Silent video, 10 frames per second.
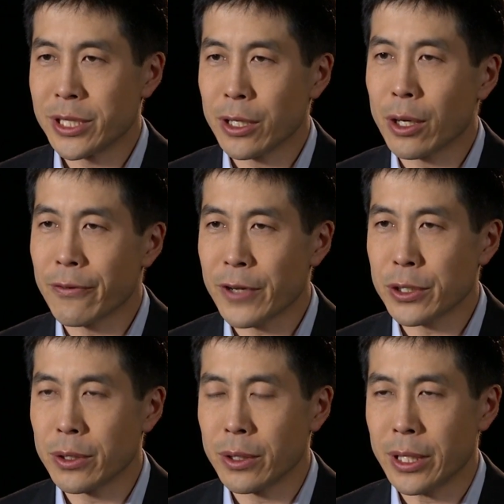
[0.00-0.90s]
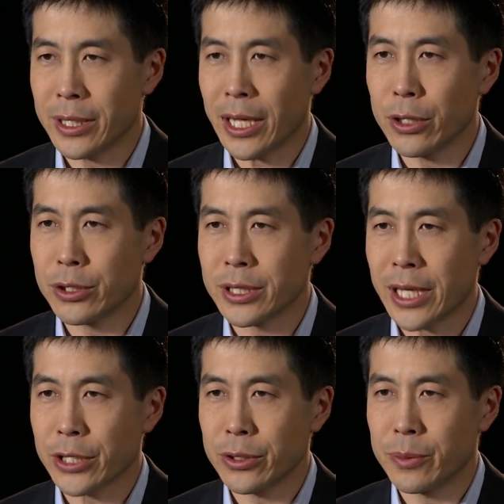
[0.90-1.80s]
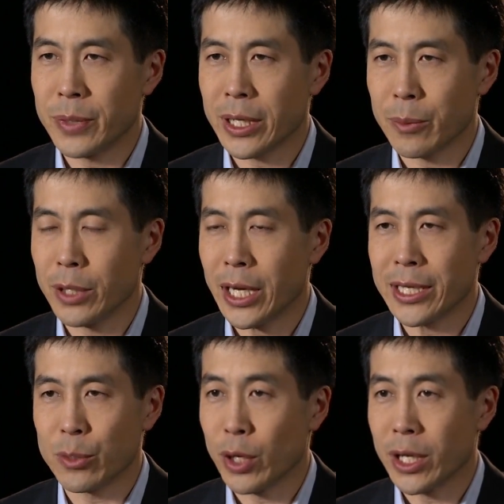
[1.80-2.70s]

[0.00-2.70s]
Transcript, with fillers: seeing artificial intelligence actually being applied in